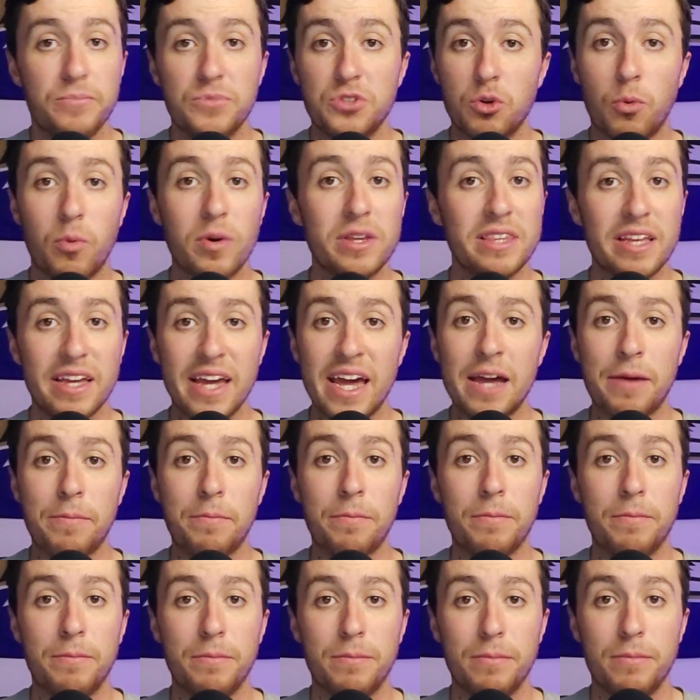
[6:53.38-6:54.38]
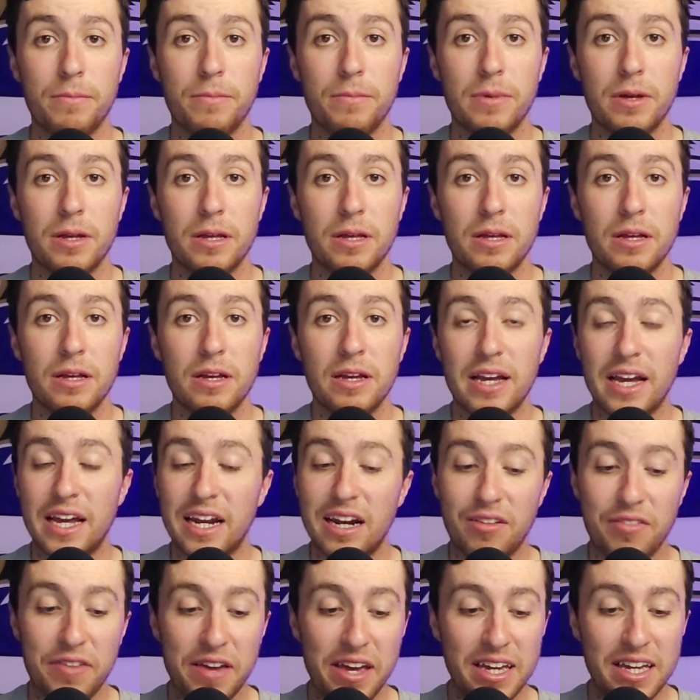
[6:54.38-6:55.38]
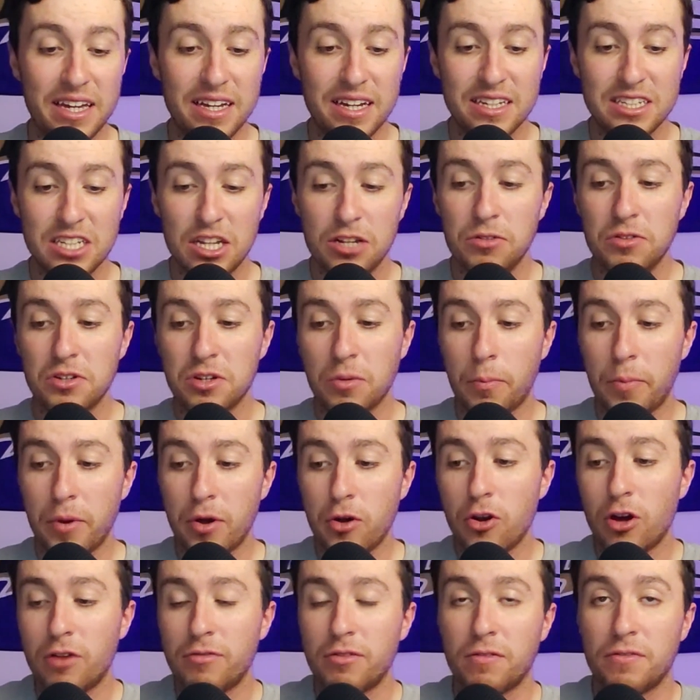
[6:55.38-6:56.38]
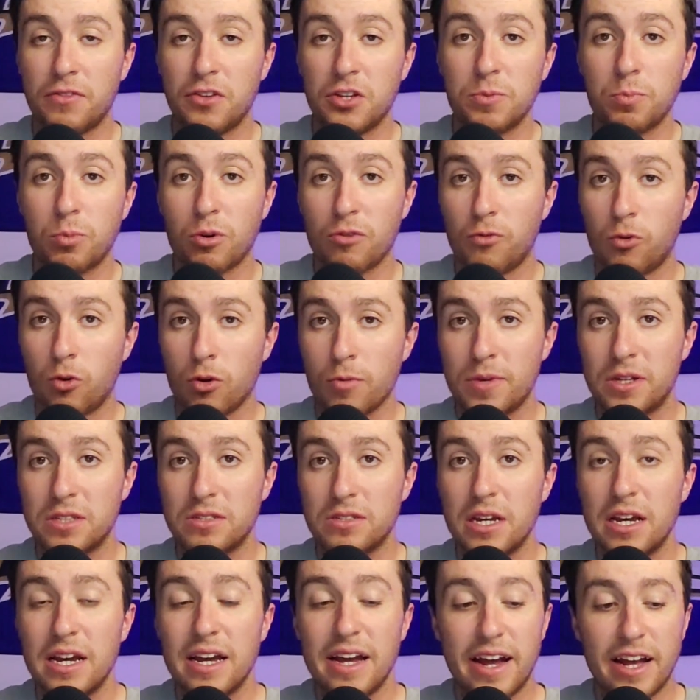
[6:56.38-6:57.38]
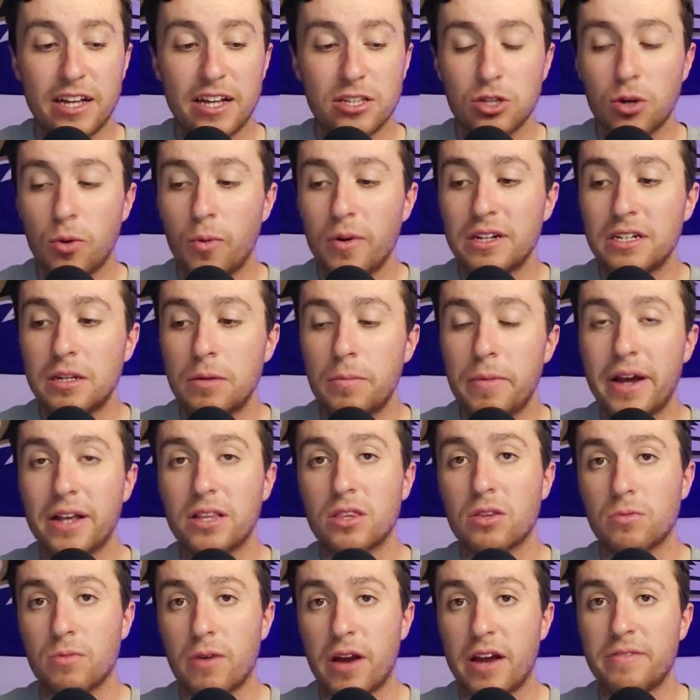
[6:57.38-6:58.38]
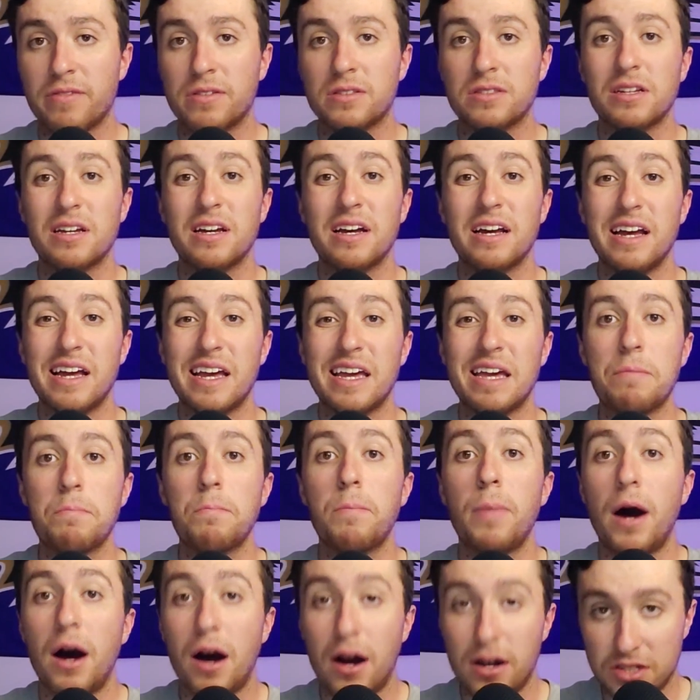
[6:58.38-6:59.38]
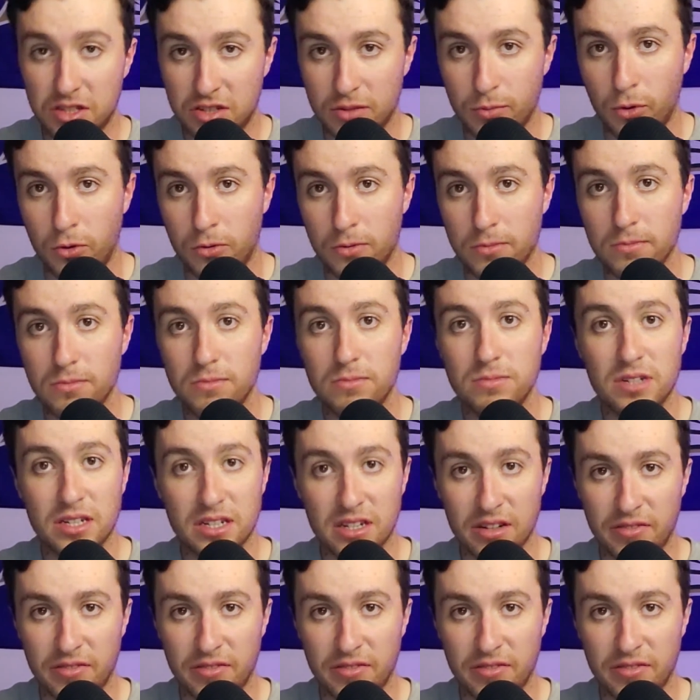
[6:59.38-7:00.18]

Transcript: win the game. And if he can continue to build off of this performance, it's going to make the Ravens impossible to